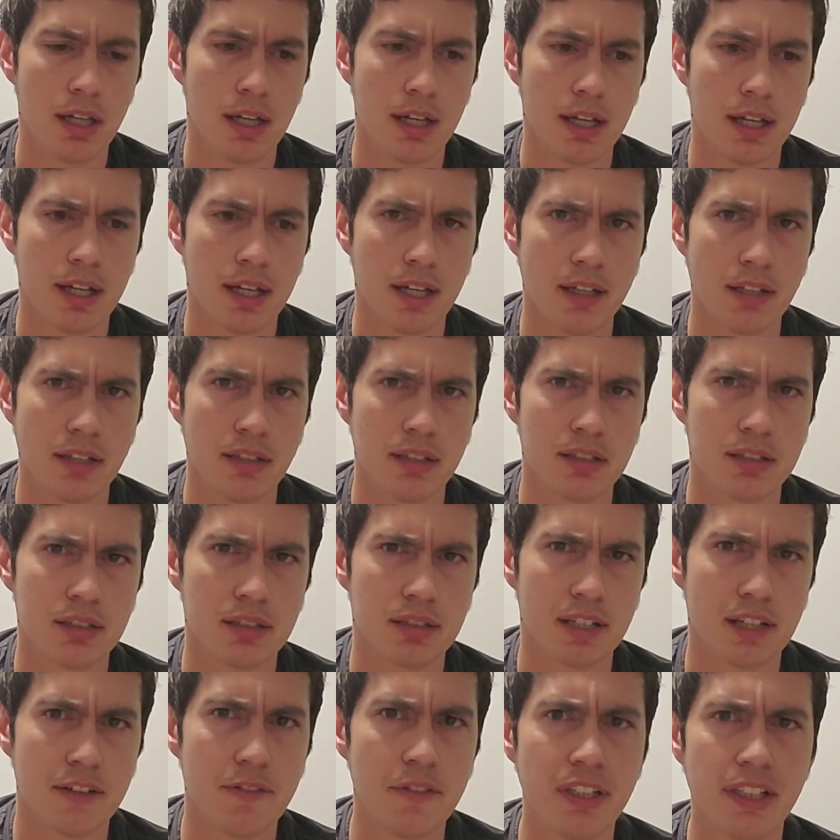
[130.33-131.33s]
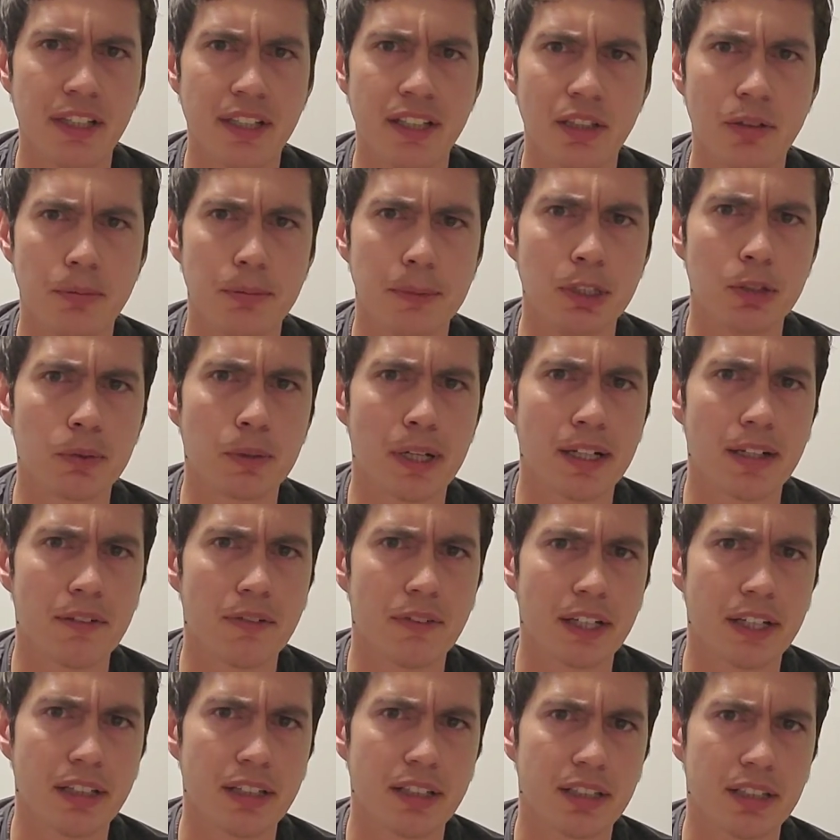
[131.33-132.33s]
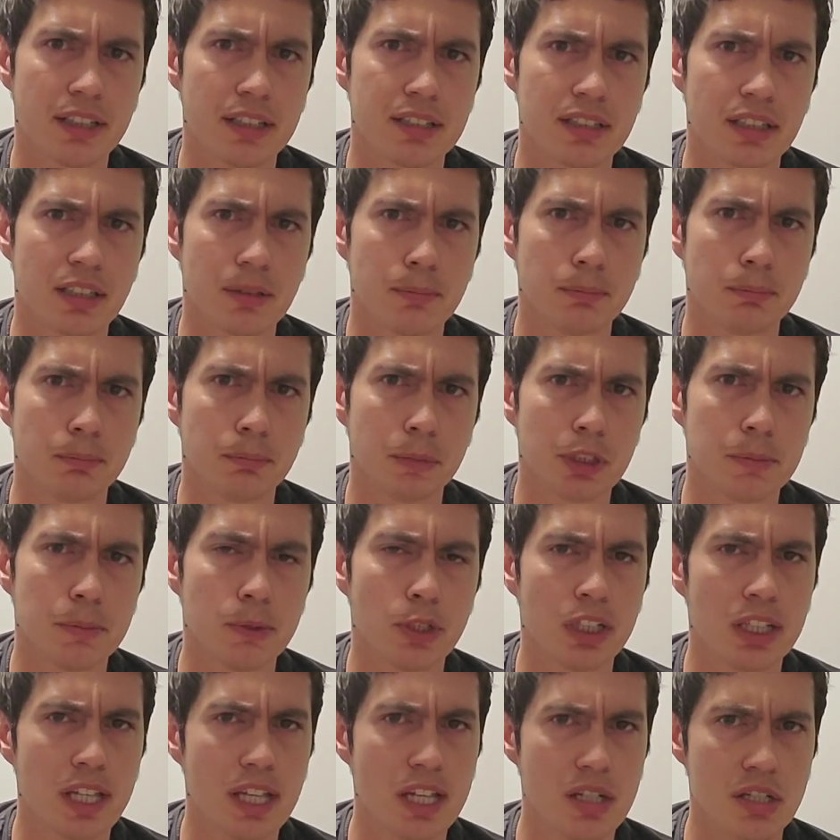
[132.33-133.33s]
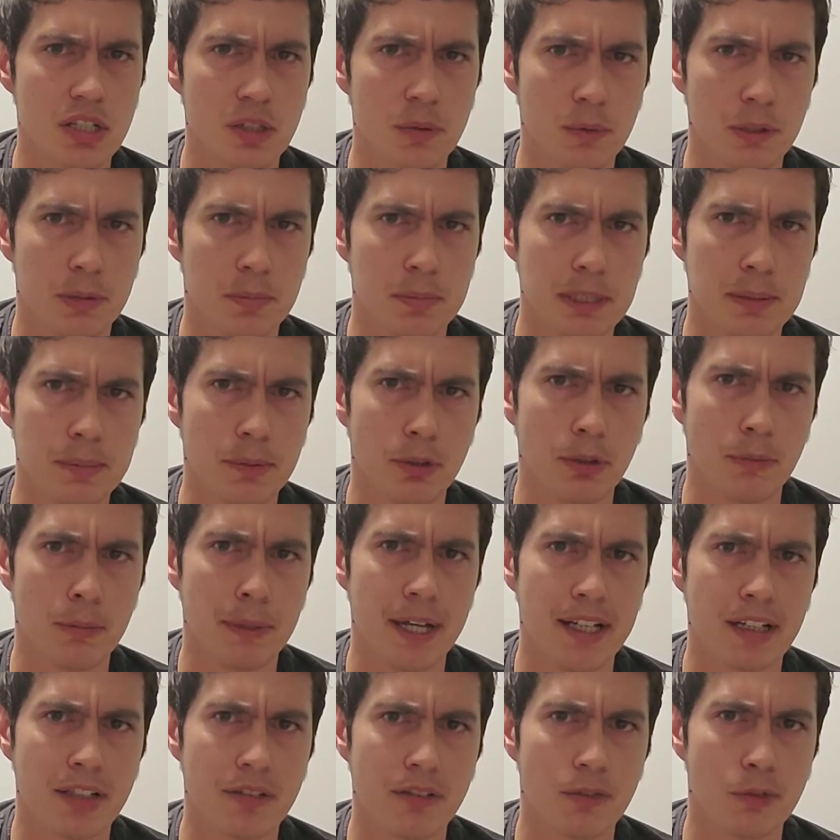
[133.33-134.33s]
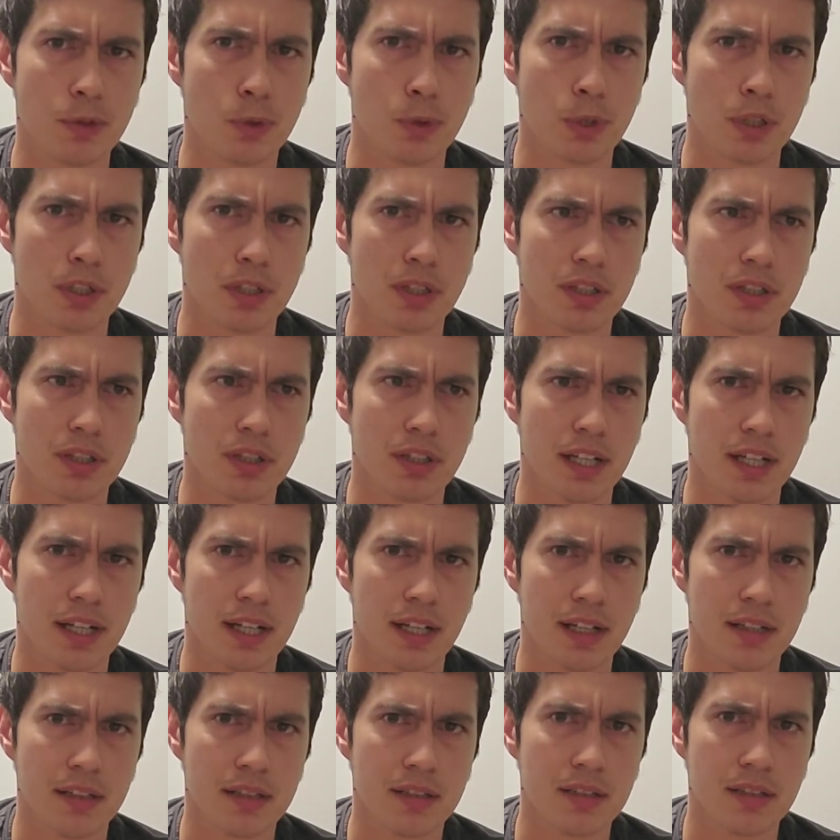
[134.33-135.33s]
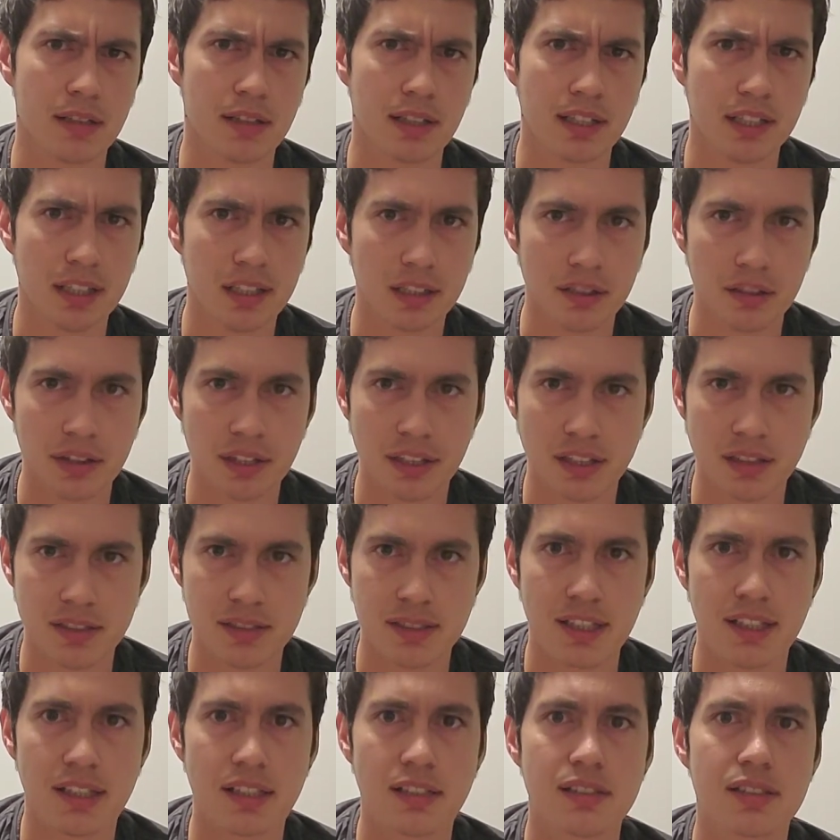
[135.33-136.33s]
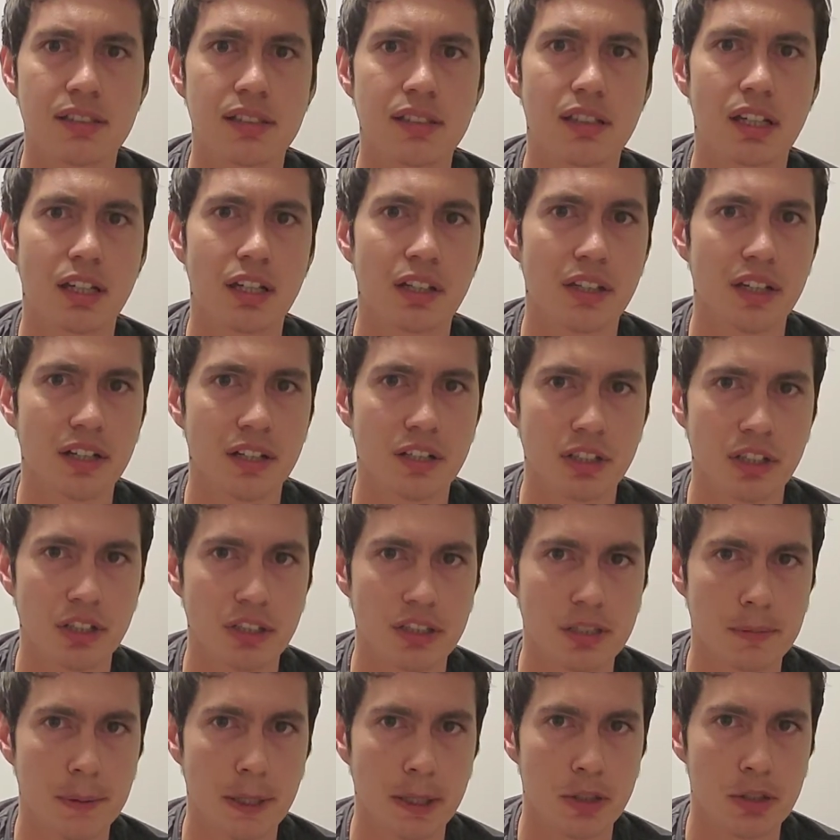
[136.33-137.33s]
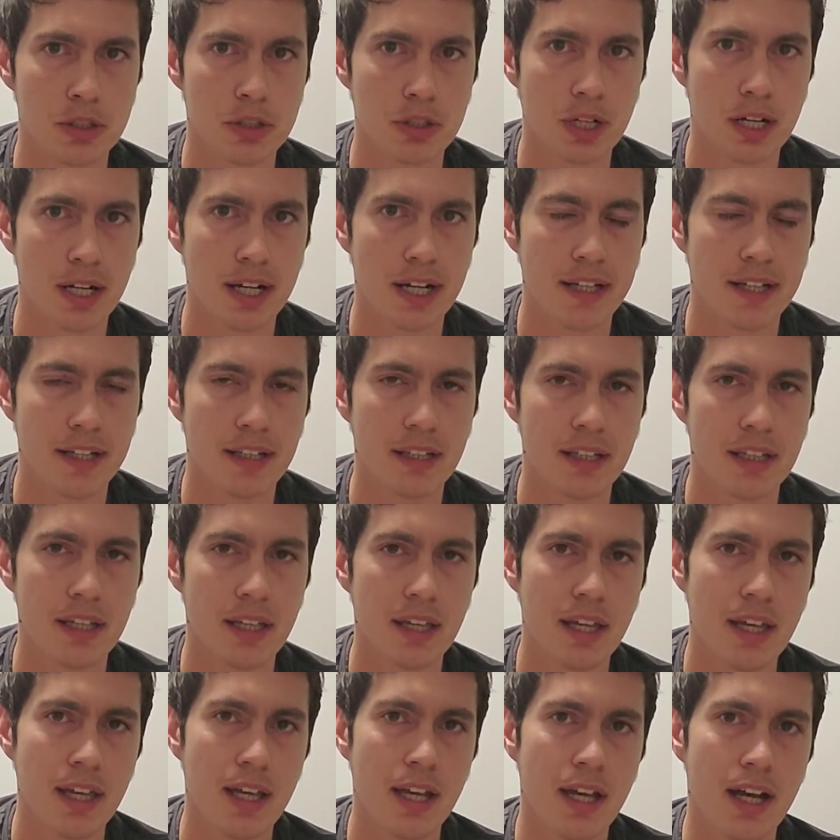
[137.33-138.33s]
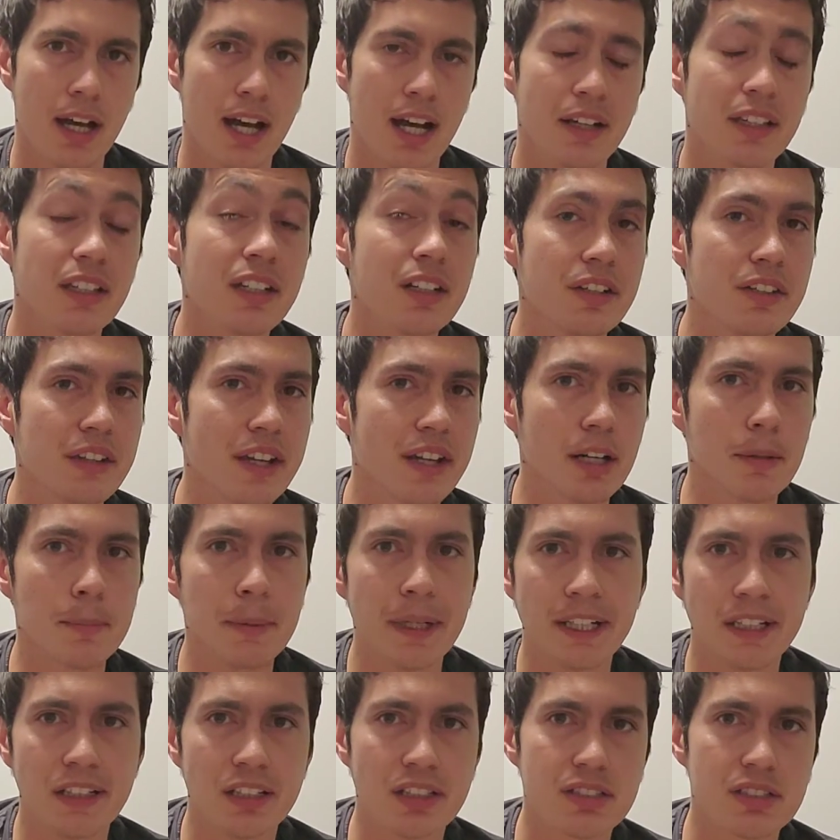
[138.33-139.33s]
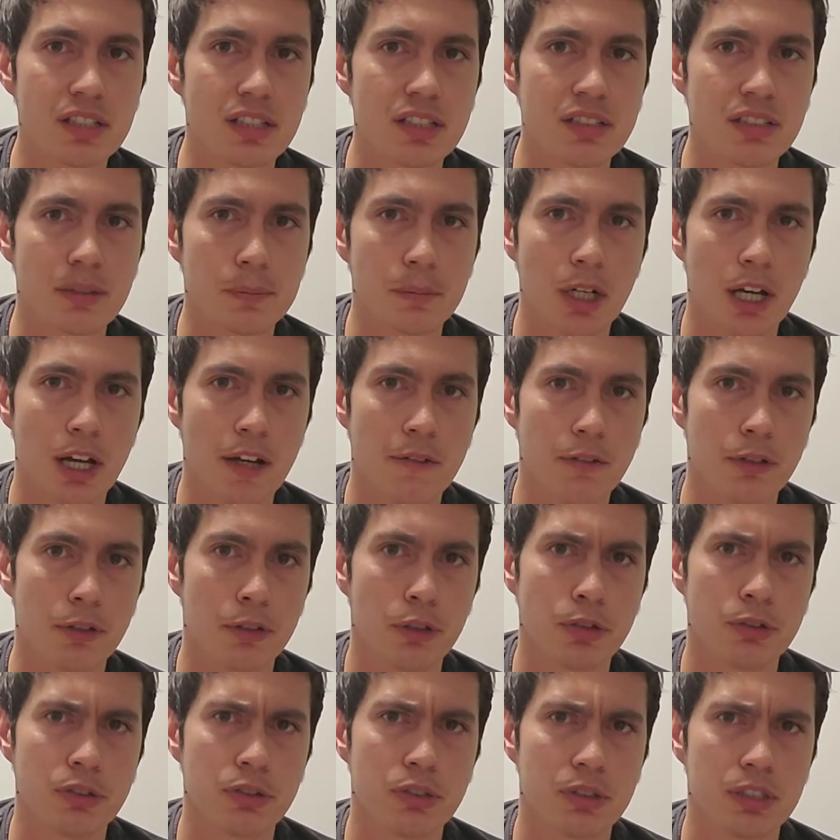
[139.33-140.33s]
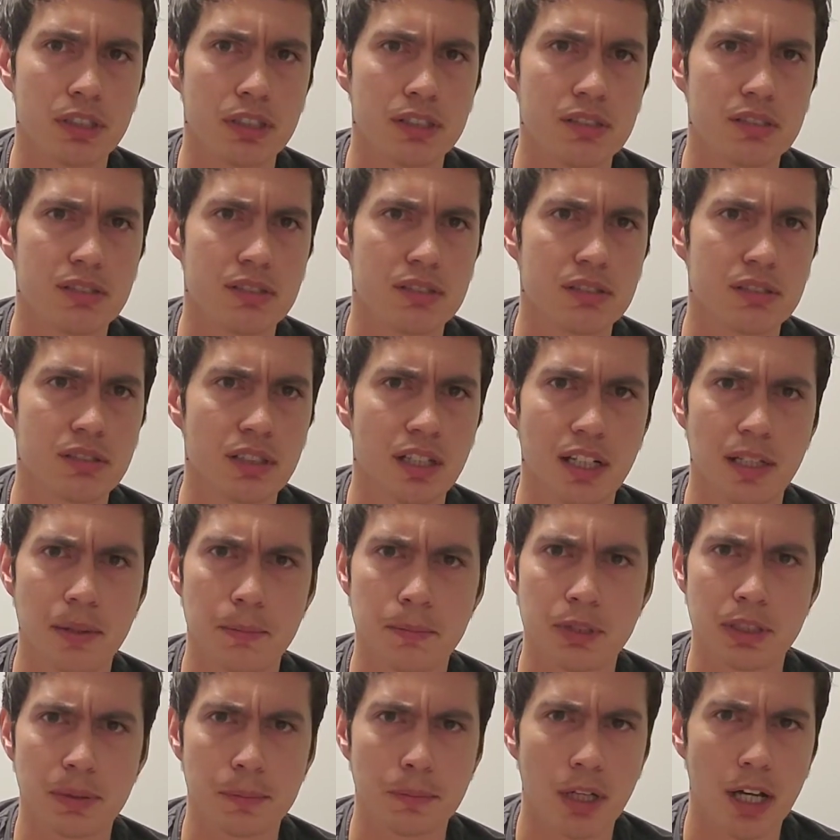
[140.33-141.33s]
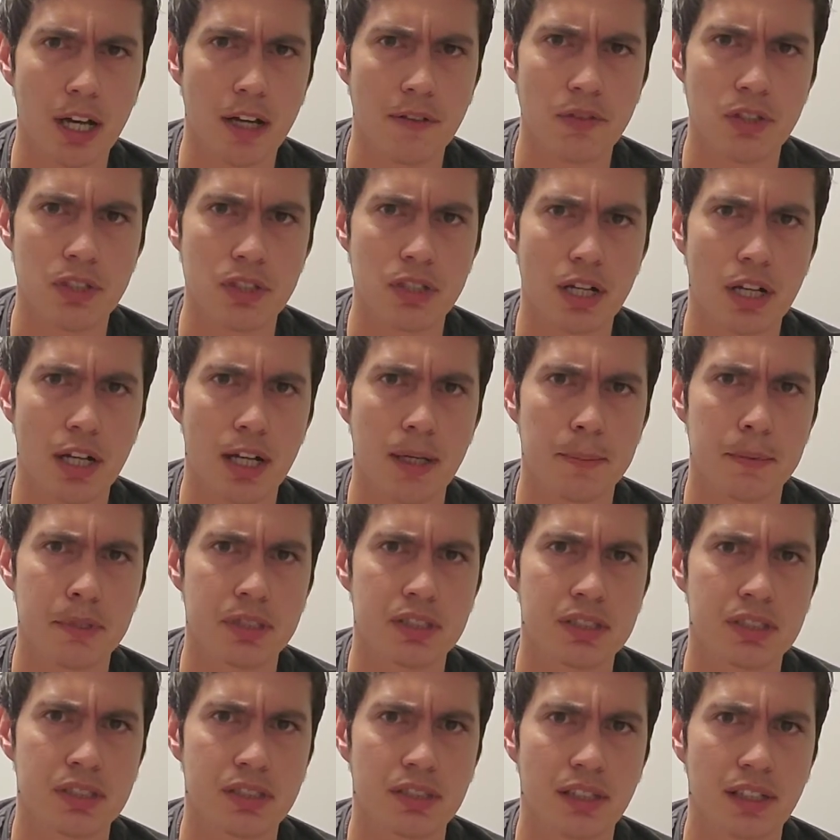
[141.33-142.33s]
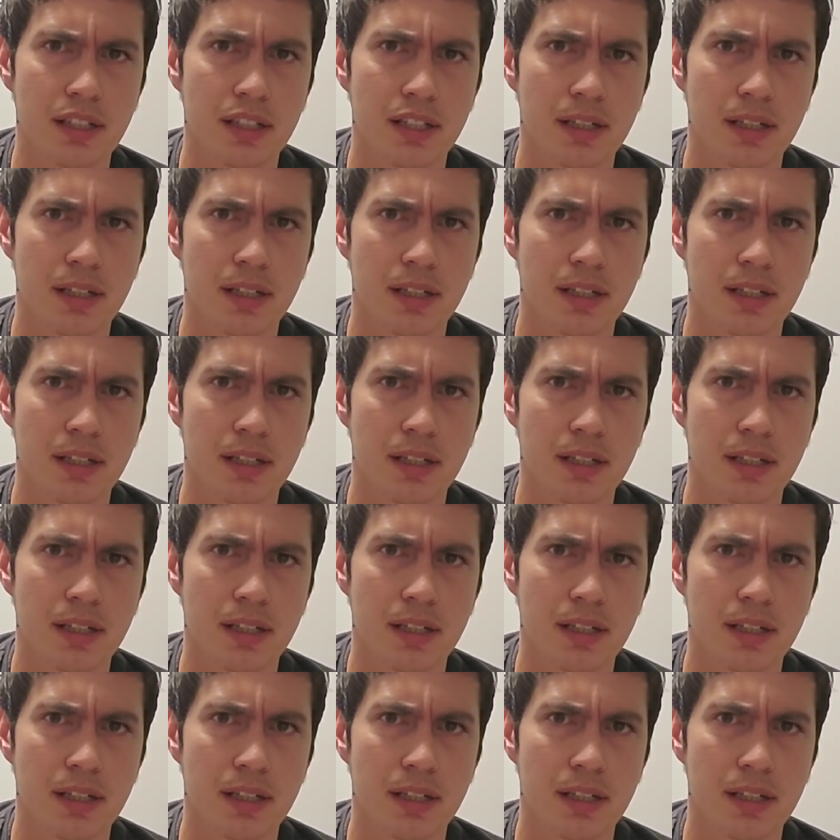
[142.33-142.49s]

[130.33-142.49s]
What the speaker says: And I feel like it would be great if I could get some communication with people back and forth, hear things that they're curious about trying. Hear their opinions on some coffee roasteries, some coffee shops,